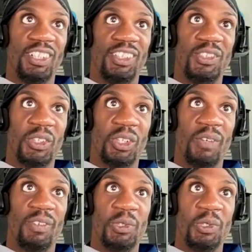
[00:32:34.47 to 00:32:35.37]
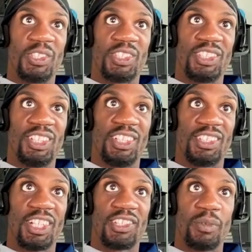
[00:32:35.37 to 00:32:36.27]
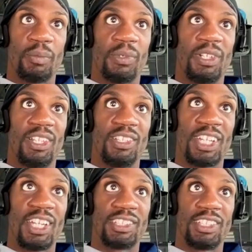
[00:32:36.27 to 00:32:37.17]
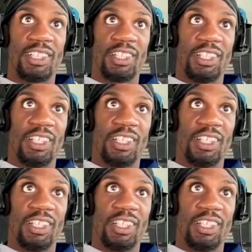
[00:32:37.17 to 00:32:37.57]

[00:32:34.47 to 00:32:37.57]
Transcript: You can live it, you can see it, touch it, breathe it, taste it.